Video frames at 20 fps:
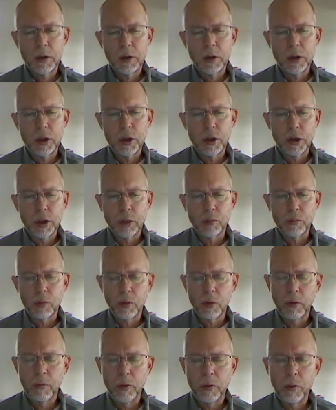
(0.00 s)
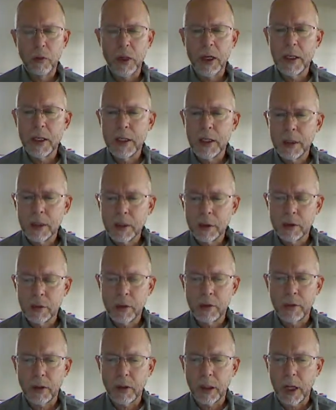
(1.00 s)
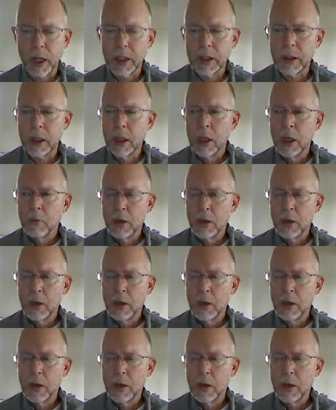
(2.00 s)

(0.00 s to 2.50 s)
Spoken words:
just move through the history of the class,